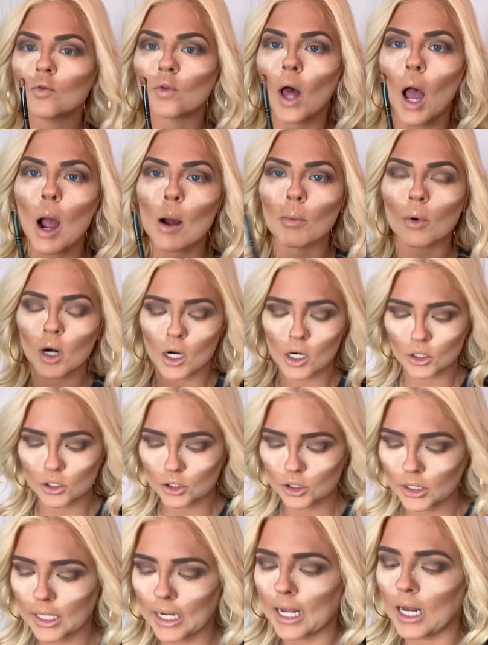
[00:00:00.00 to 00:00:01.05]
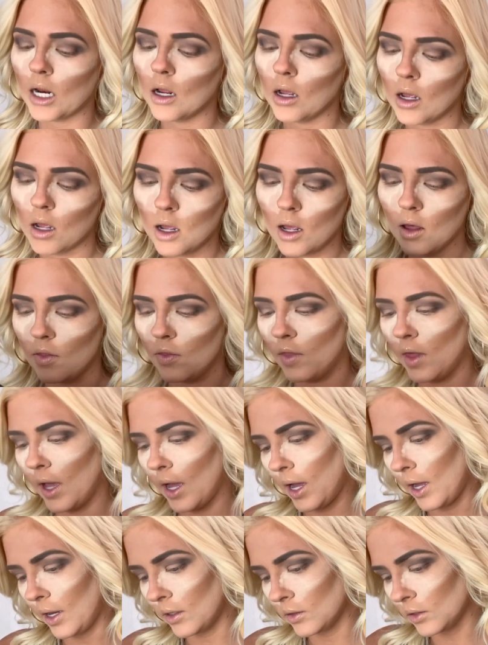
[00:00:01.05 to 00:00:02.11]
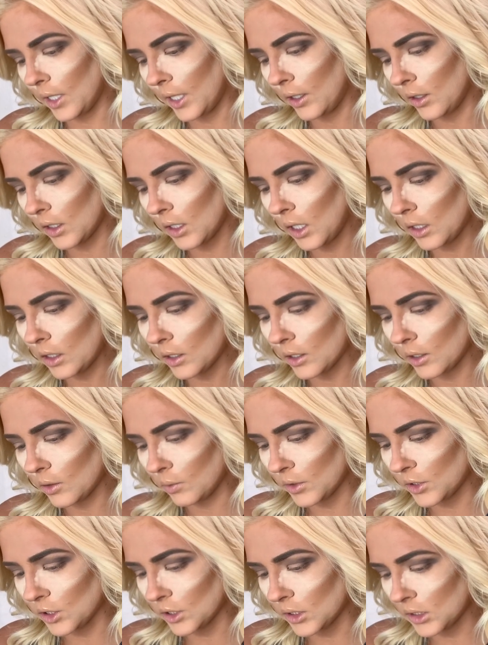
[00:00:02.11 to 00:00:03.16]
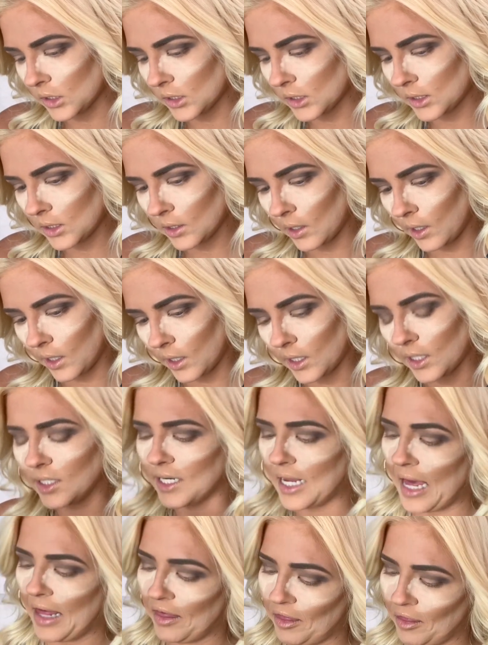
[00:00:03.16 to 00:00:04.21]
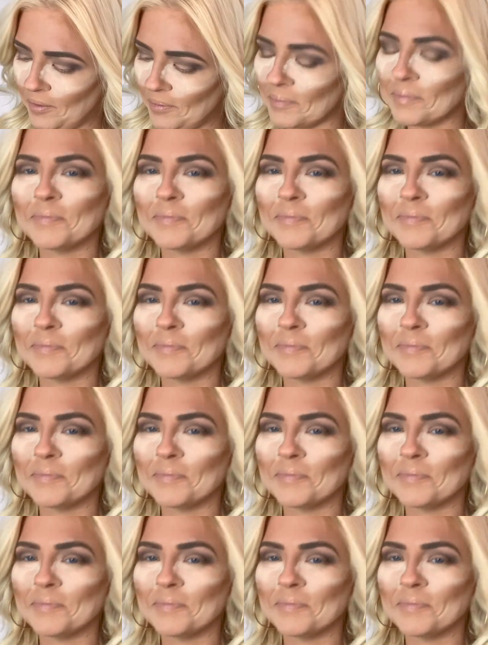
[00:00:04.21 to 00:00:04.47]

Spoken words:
flat brush to get that lighter color, which is Tiny Death.